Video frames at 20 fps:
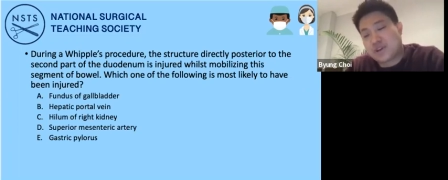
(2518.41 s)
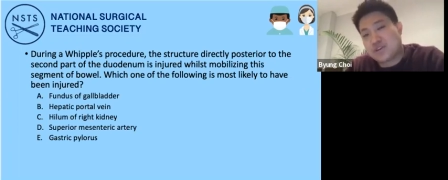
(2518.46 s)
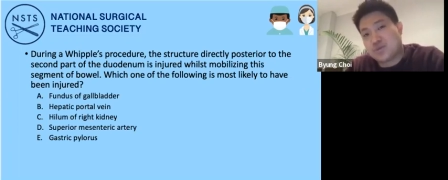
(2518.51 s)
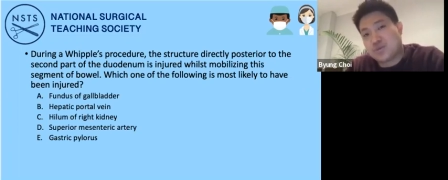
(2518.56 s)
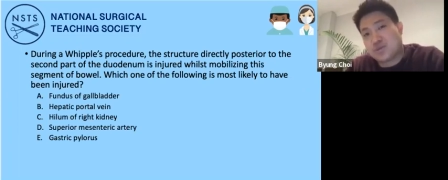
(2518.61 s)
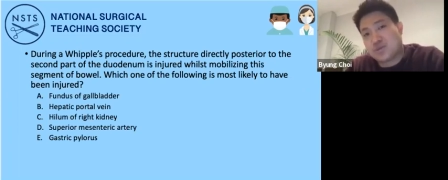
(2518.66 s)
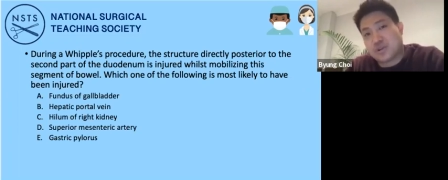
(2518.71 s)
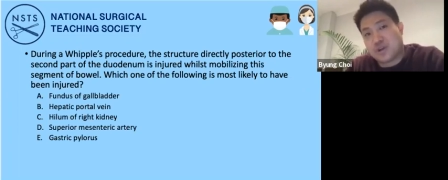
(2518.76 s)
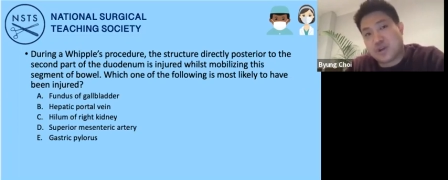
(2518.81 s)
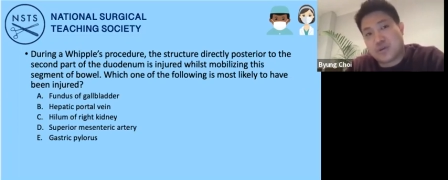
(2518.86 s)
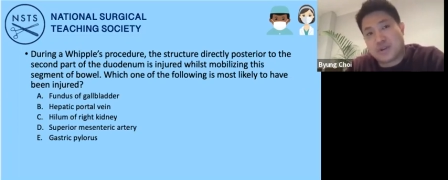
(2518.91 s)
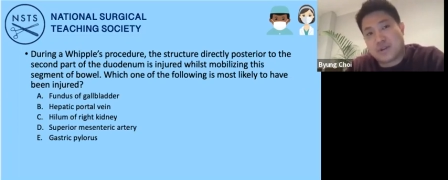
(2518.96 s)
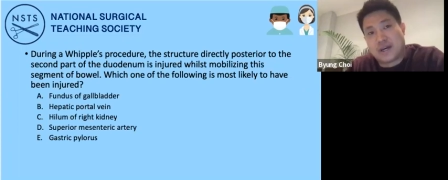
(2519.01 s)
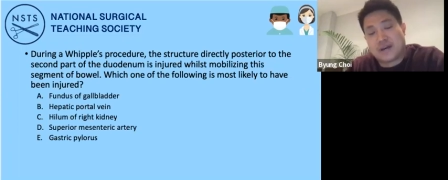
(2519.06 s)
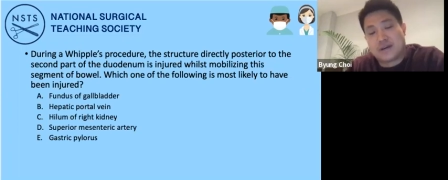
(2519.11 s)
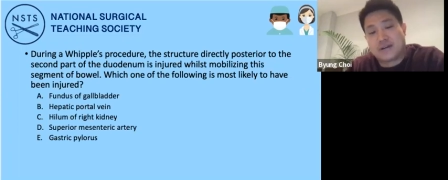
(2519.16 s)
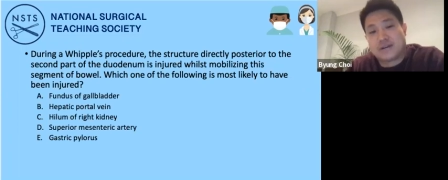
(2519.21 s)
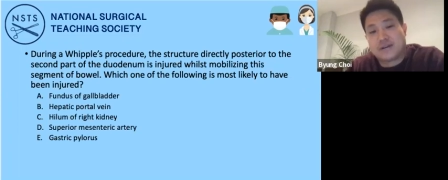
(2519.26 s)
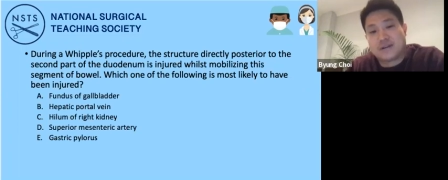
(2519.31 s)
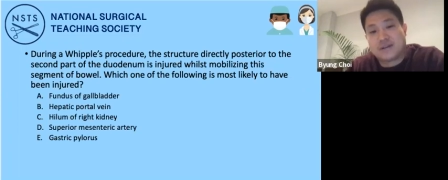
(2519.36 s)
you would know
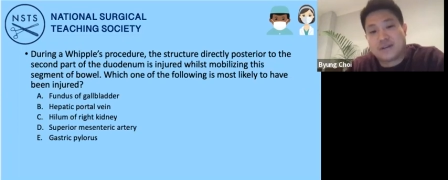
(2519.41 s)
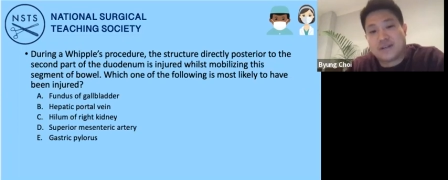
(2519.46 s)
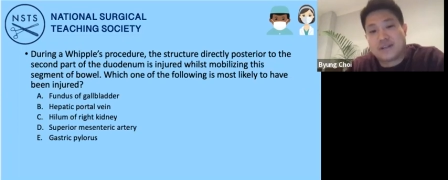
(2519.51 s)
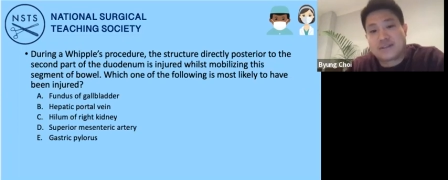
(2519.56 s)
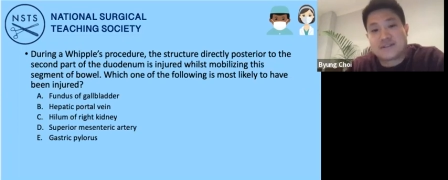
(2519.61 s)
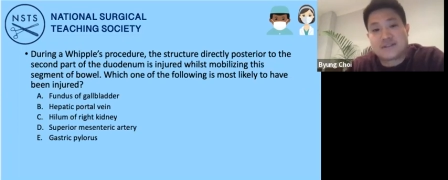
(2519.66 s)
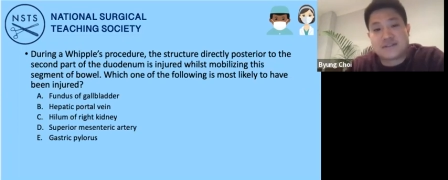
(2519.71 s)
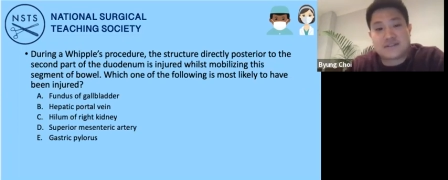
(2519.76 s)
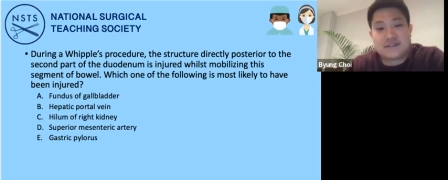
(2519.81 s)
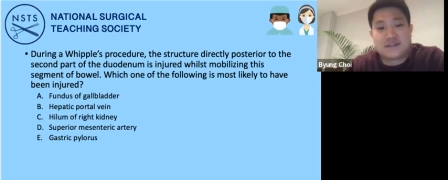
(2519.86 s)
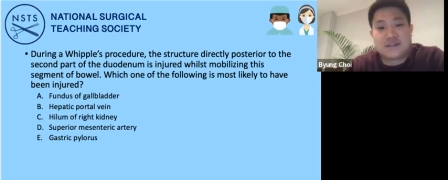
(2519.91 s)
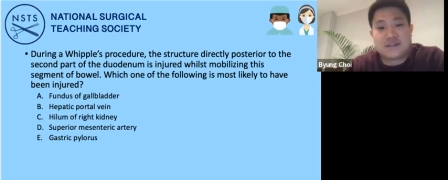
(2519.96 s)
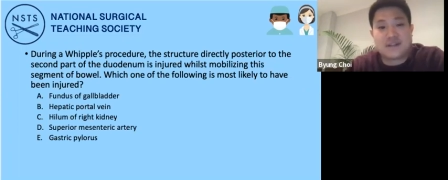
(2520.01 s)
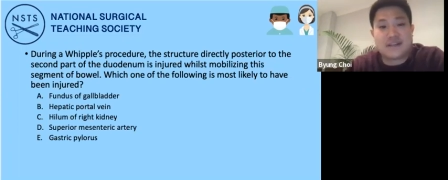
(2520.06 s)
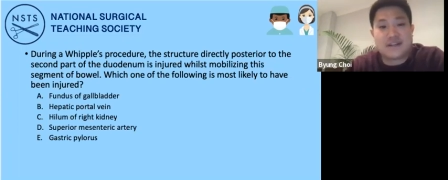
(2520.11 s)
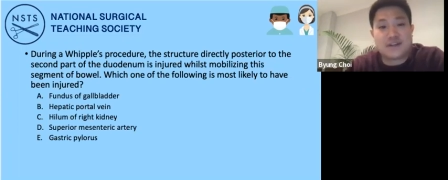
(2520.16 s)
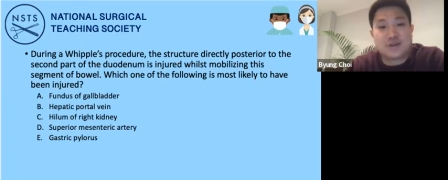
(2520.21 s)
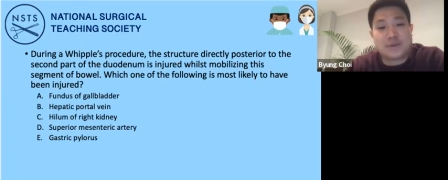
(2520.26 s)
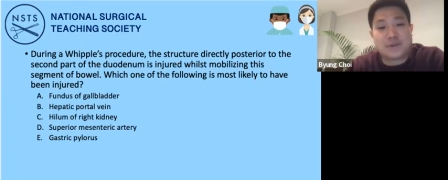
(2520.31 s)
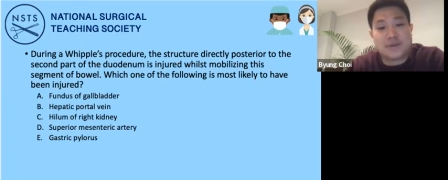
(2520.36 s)
that it's a
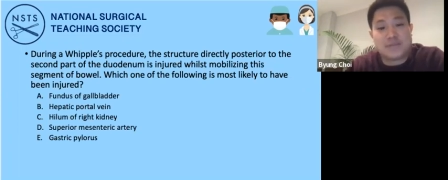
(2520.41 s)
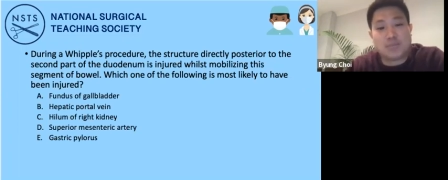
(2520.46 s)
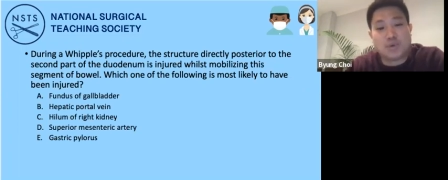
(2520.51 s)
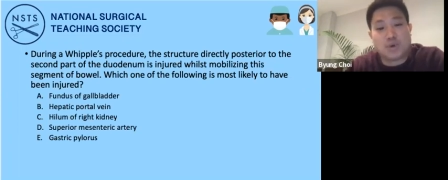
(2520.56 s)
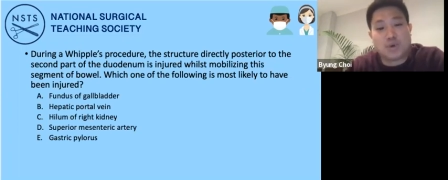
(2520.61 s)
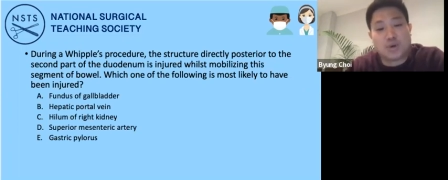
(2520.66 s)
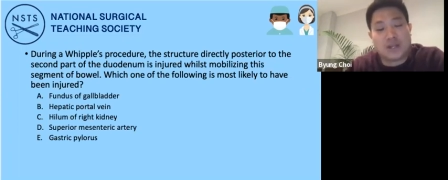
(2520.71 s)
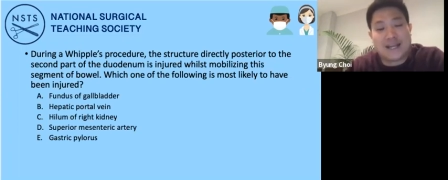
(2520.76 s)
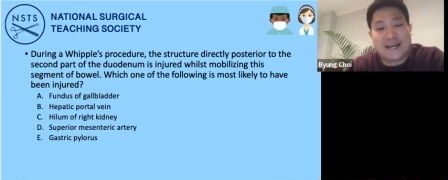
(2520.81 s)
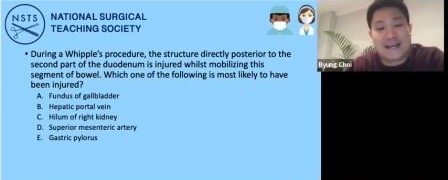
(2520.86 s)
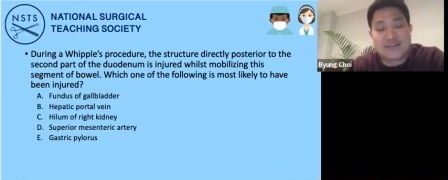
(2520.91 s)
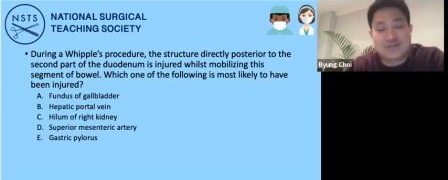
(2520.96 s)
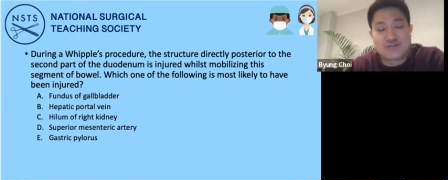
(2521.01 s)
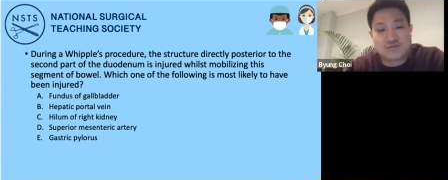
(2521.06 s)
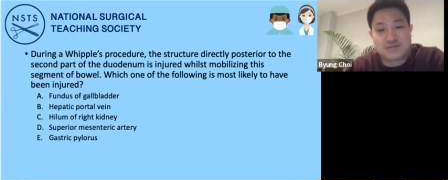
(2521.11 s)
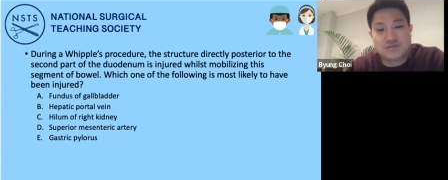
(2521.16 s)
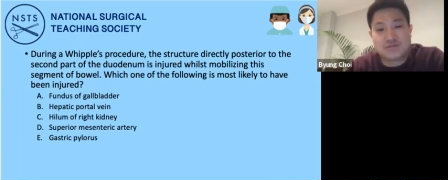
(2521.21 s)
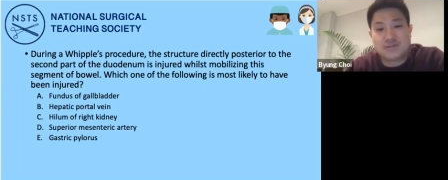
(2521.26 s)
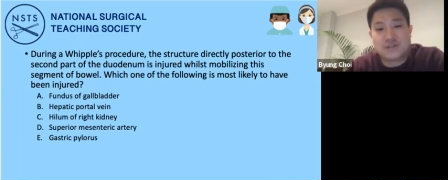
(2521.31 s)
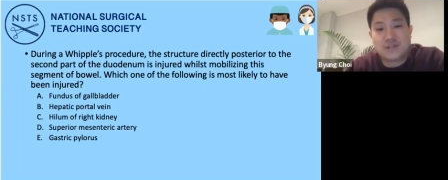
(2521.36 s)
little bit more
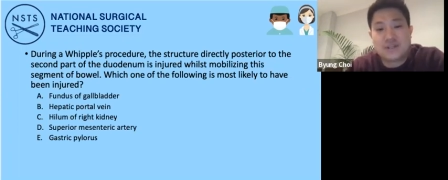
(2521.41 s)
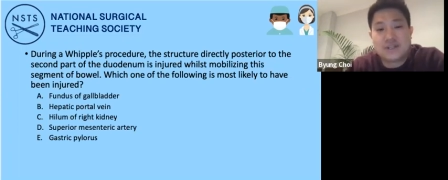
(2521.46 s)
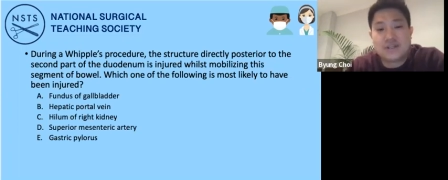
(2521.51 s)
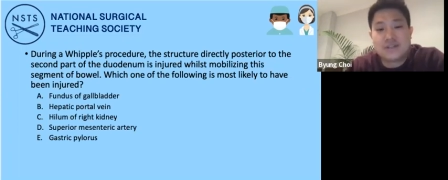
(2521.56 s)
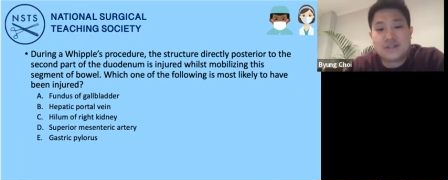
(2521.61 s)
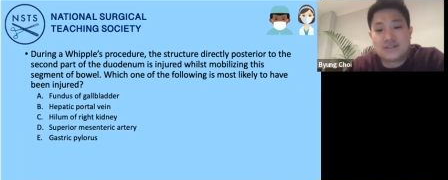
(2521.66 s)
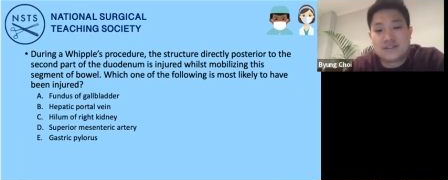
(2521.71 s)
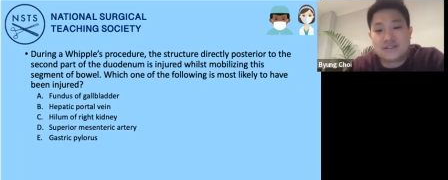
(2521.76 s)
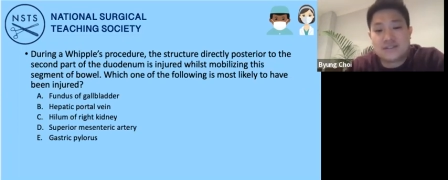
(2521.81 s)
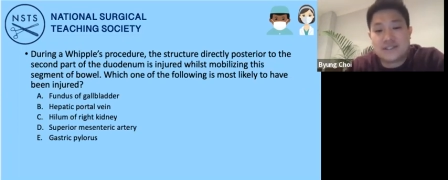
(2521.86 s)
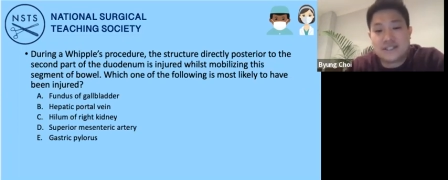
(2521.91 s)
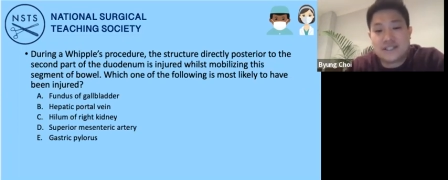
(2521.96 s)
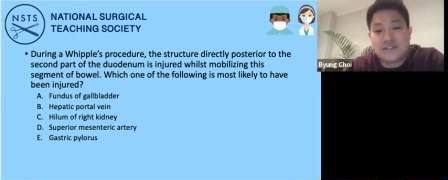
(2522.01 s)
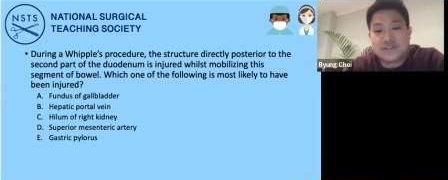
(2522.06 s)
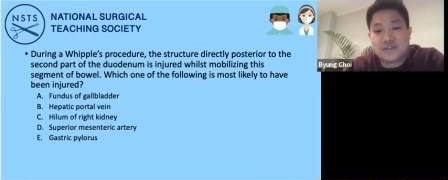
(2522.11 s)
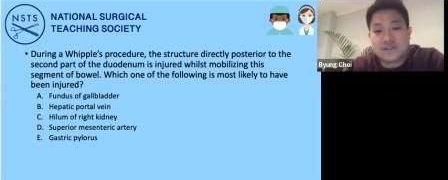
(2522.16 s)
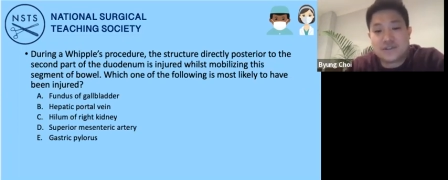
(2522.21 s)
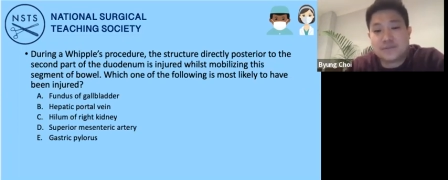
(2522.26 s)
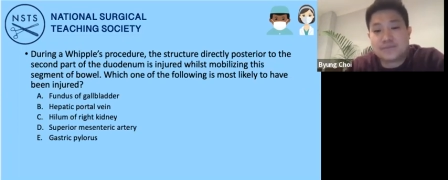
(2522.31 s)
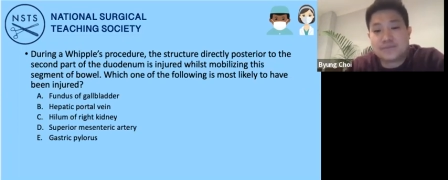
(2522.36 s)
lateral to
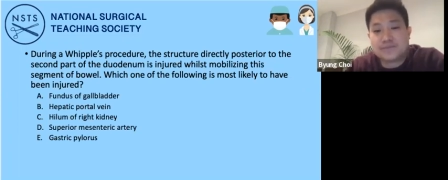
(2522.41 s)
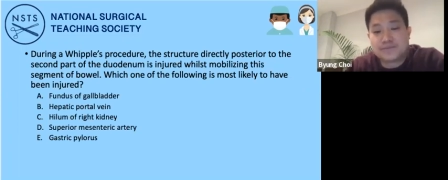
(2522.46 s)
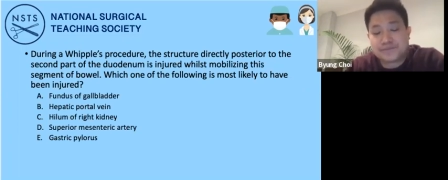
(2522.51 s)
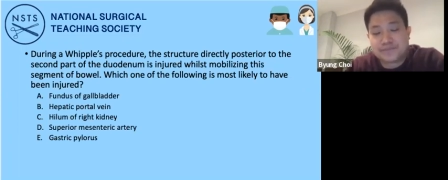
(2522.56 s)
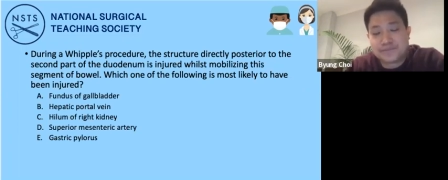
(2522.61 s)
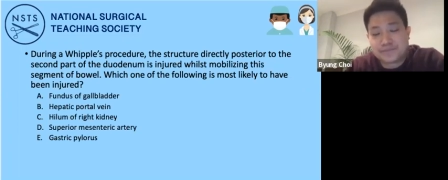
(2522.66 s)
D2.